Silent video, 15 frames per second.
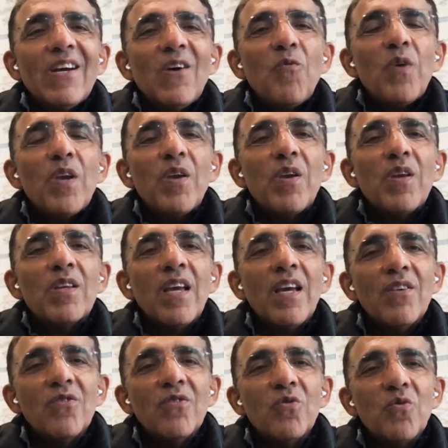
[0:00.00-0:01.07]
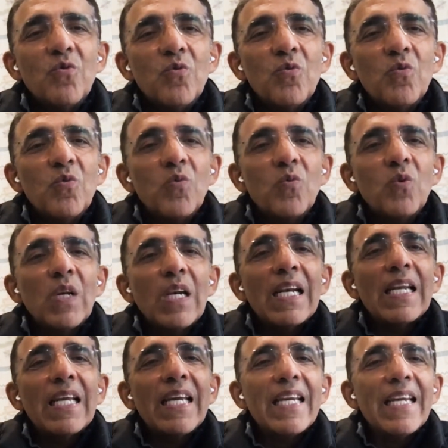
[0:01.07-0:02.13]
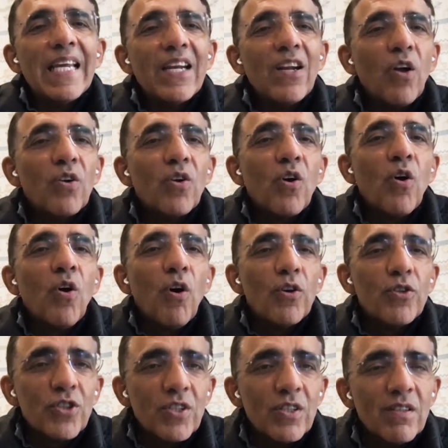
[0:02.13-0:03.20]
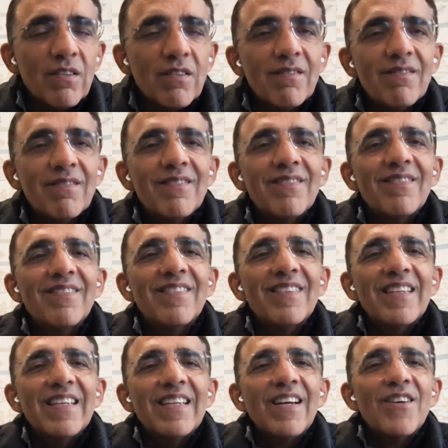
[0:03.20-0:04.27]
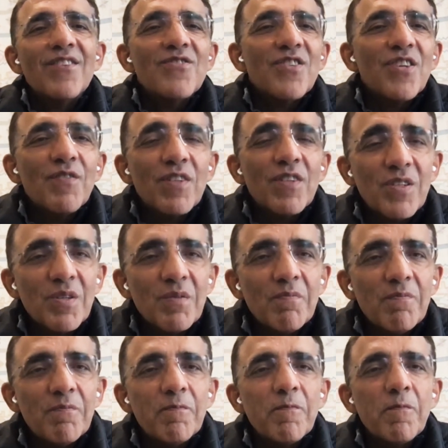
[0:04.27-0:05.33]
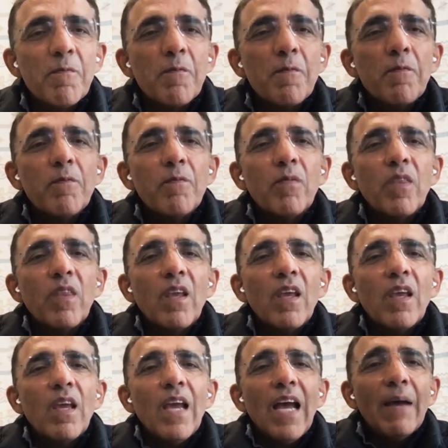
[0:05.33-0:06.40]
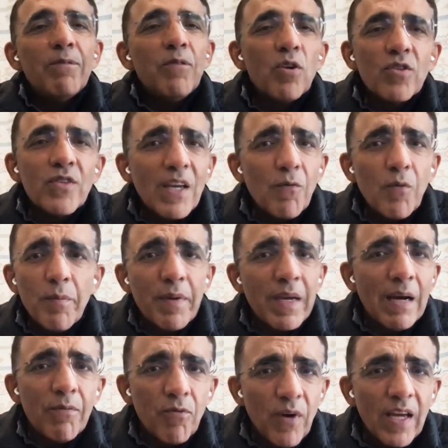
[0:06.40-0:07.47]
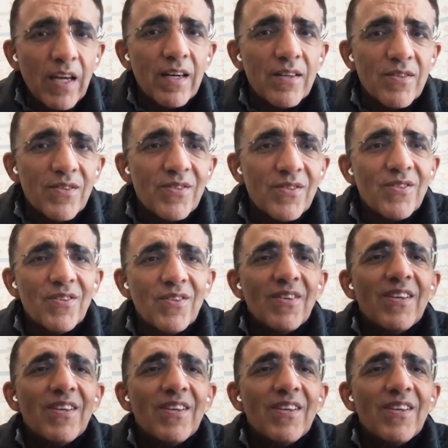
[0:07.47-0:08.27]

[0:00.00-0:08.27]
We tend to lean in on caution, conservatism. I'm not saying we become reckless,